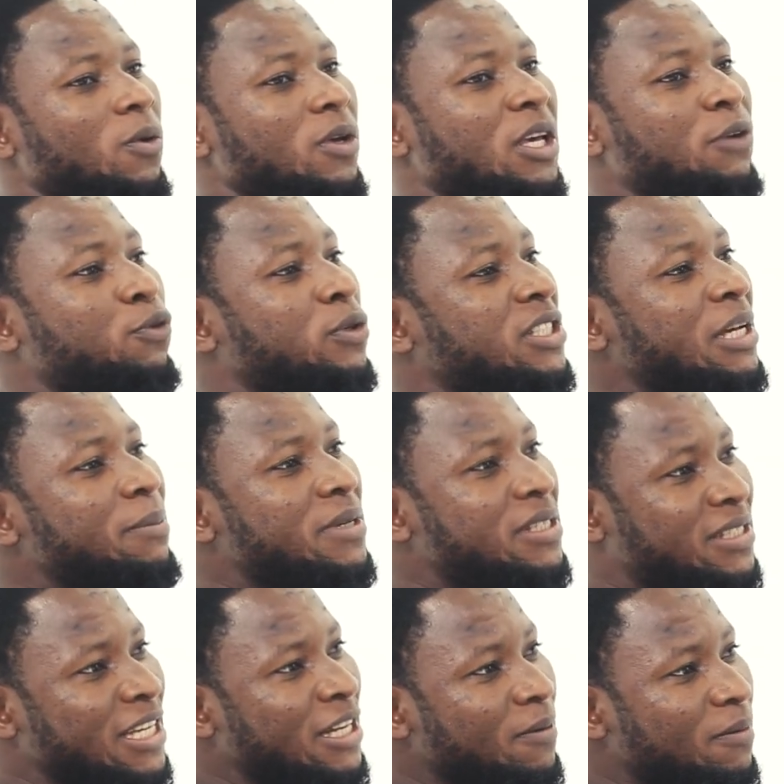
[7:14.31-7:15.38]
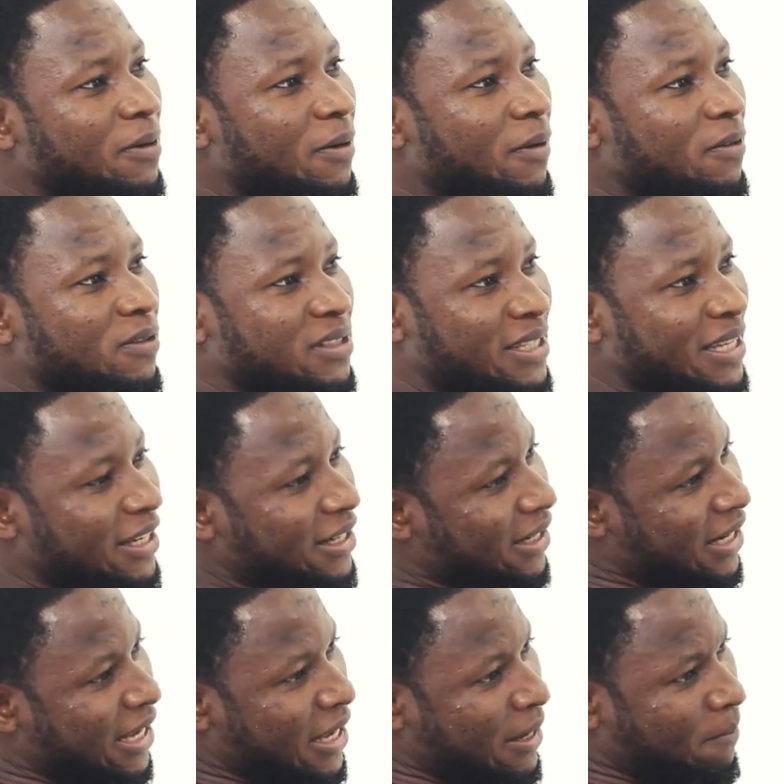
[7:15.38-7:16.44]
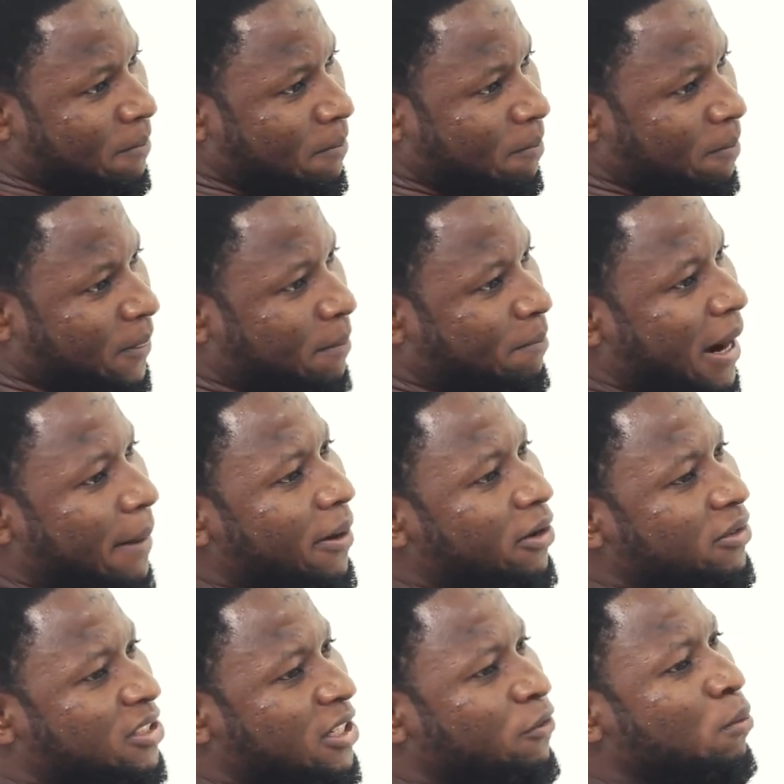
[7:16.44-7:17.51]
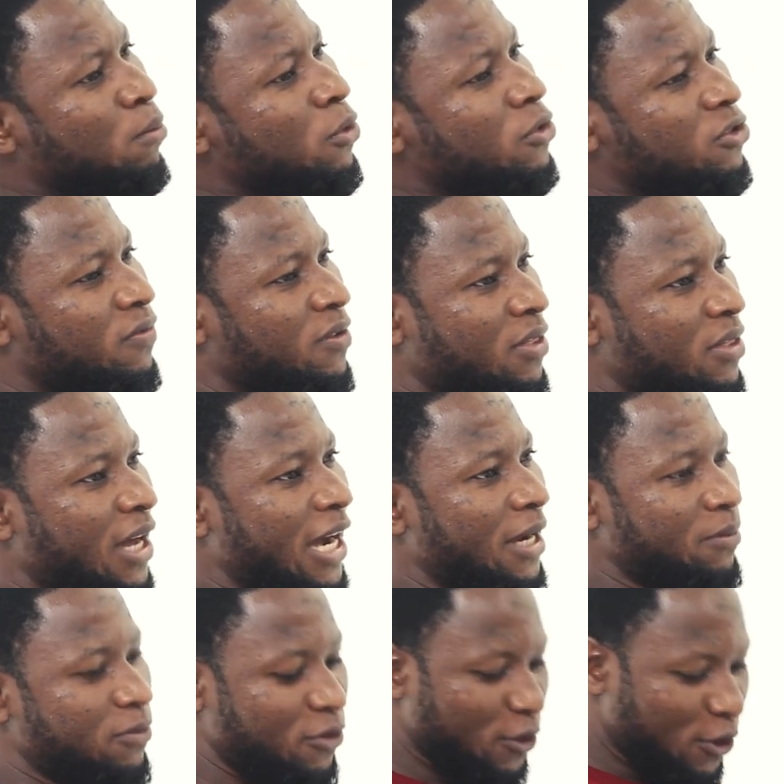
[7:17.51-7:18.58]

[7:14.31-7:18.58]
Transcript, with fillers: if you see me sing sing um, the Barber of Seville most of the times,